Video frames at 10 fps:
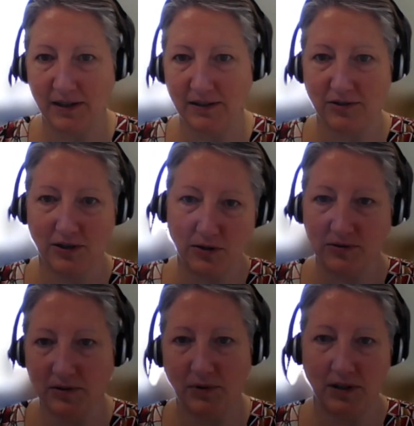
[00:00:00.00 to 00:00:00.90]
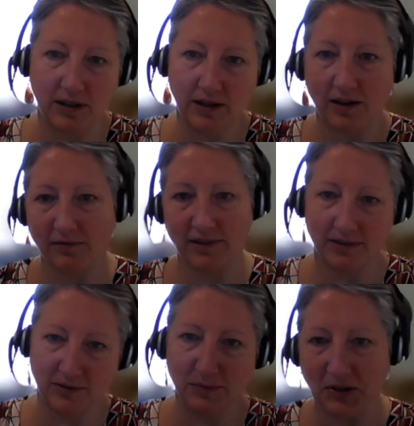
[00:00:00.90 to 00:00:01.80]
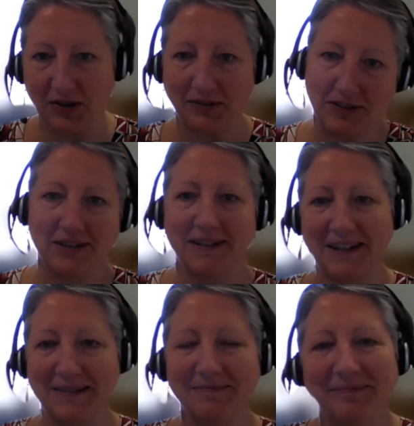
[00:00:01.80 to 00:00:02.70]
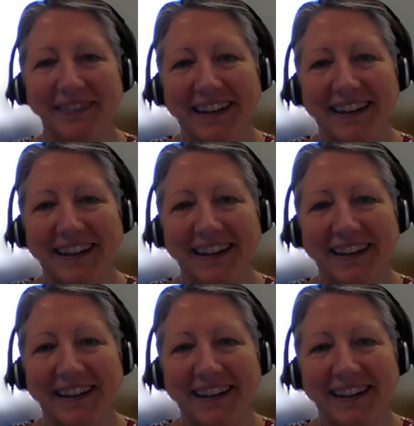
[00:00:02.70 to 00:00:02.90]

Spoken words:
because she knew someone in the office who belonged to the team.